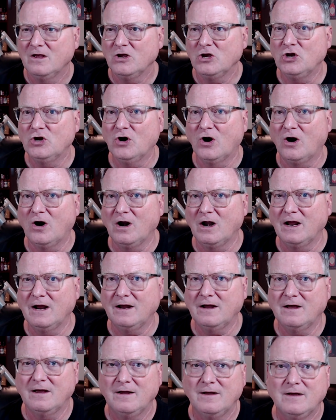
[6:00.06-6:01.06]

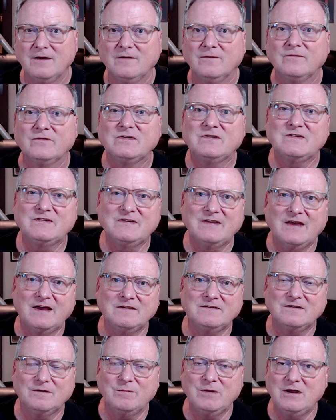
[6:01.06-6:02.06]
garlic,
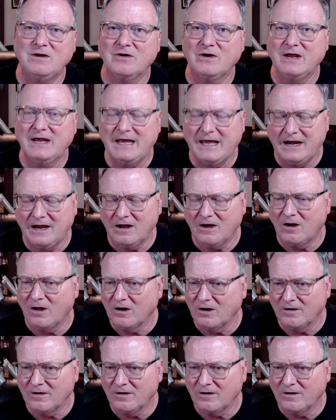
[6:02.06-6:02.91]
sesame. You're getting all of